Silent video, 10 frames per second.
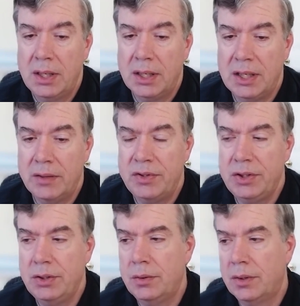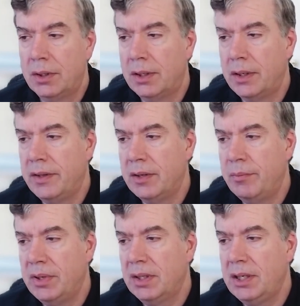It gives you the
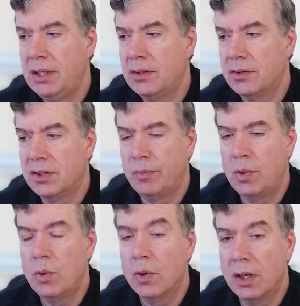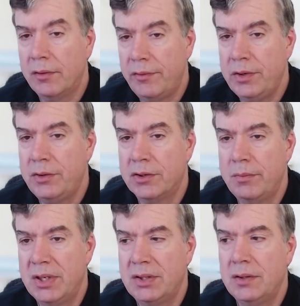ability to support future
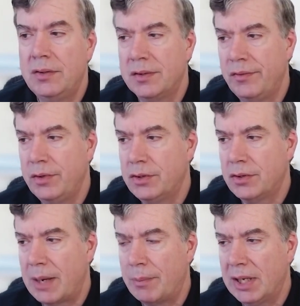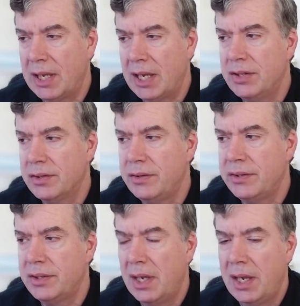missions and future applications.